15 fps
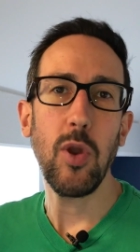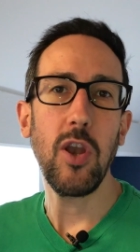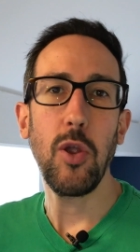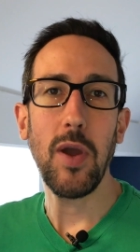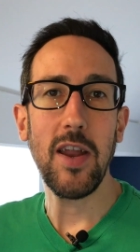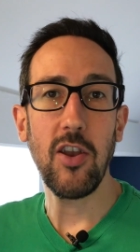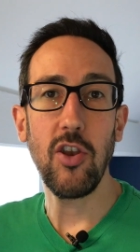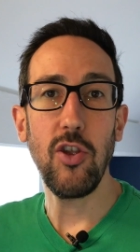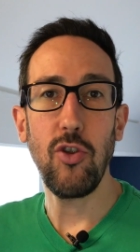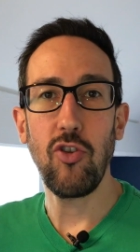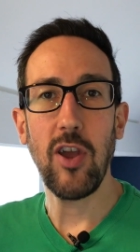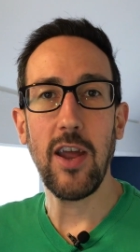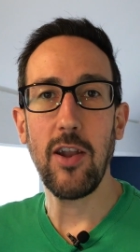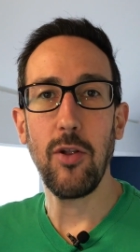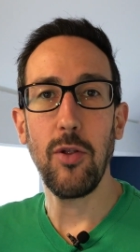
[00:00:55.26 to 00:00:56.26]
when you add a new
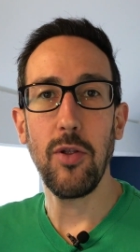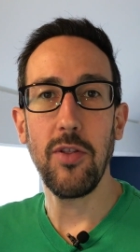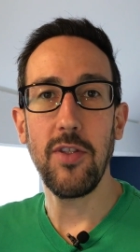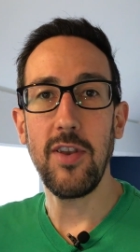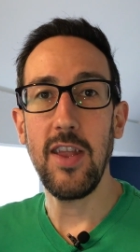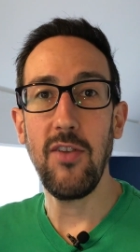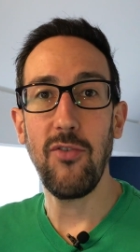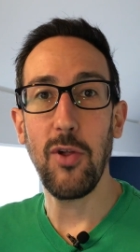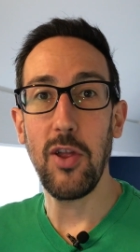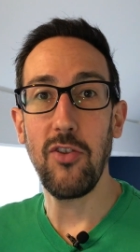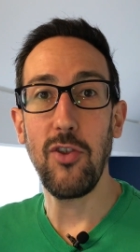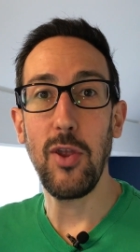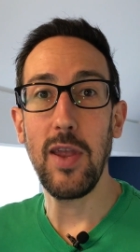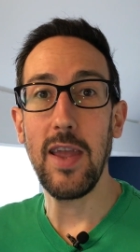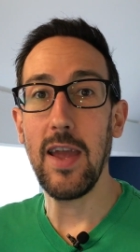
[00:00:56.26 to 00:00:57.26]
channel, the default
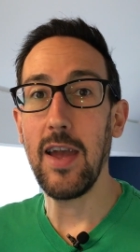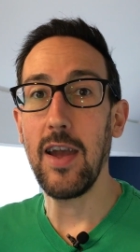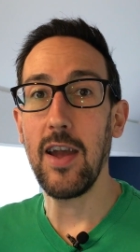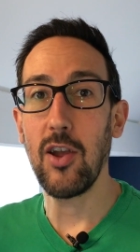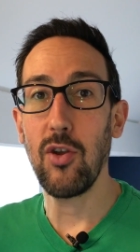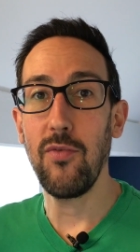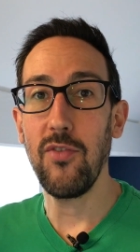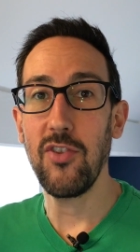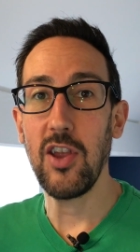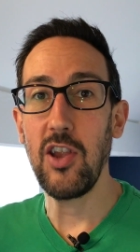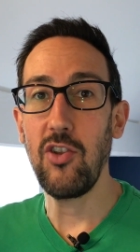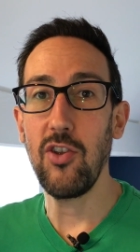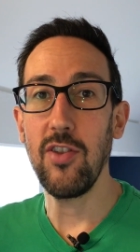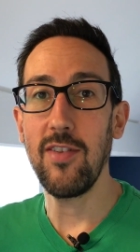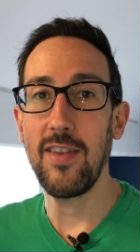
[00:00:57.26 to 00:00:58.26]
is you get a
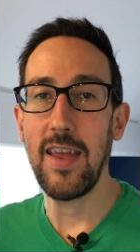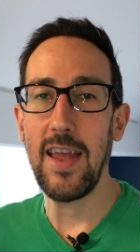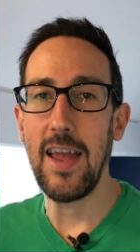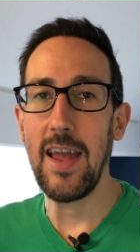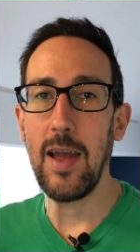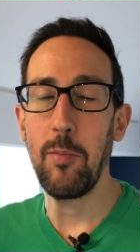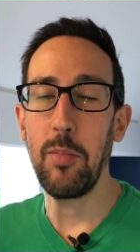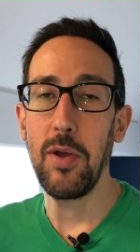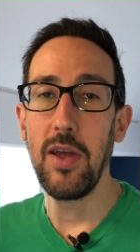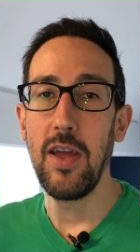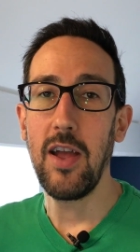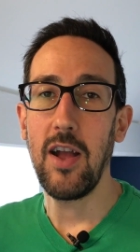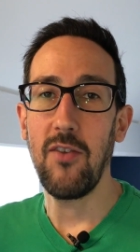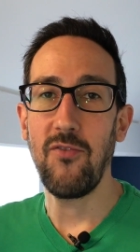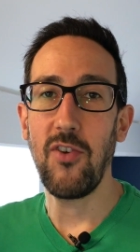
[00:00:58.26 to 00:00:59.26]
conversations tab,
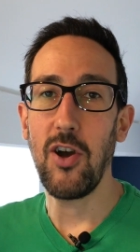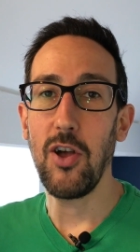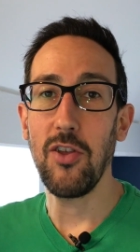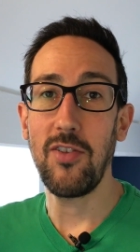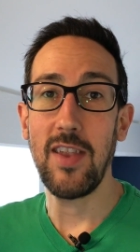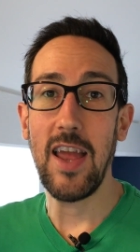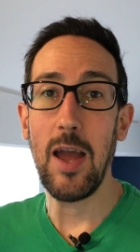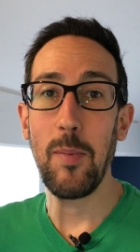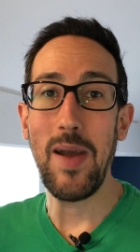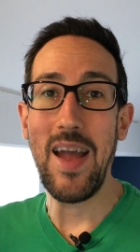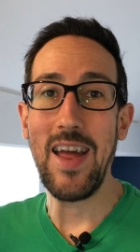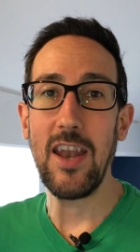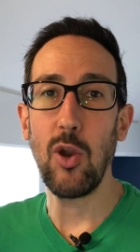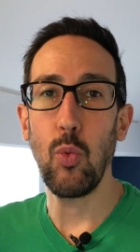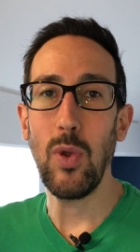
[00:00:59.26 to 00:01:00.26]
a files tab, and a